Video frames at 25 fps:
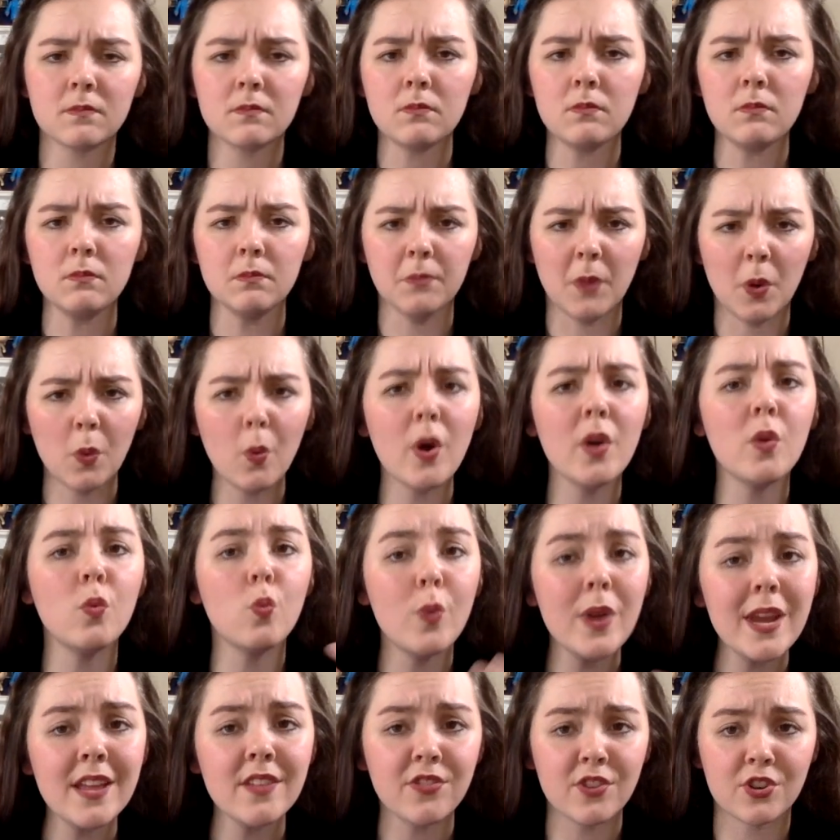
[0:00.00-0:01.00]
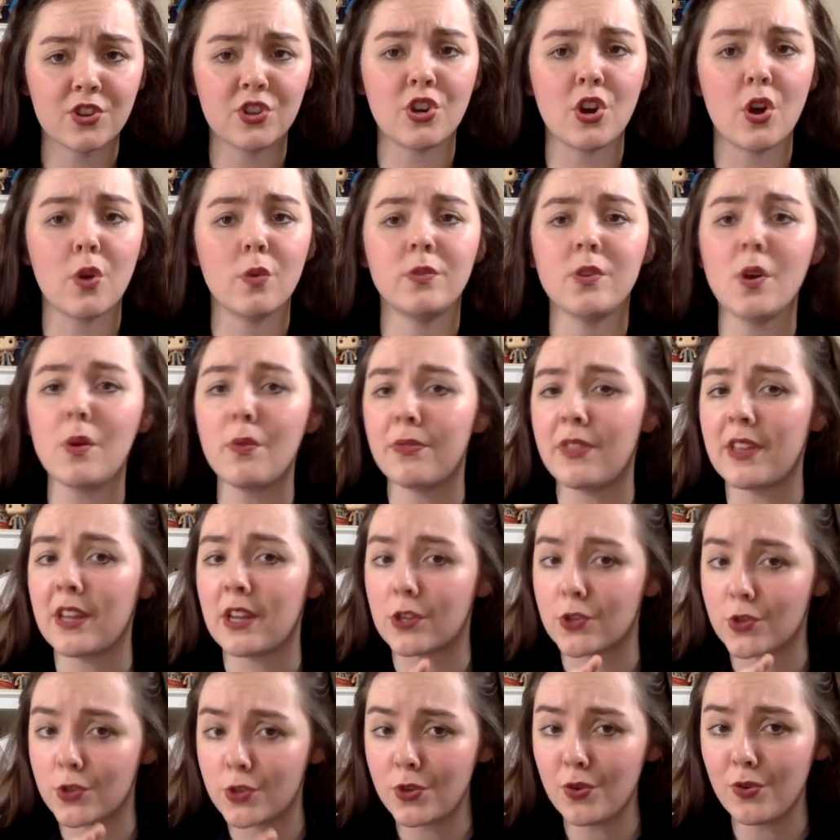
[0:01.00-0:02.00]
but one we at the show don't think is
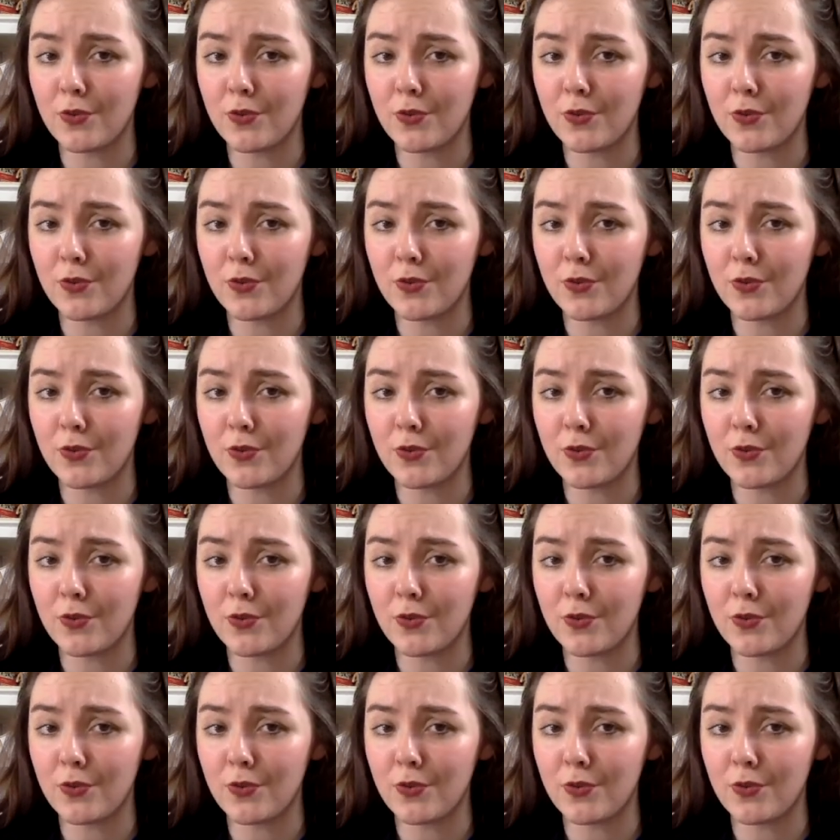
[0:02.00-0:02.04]
too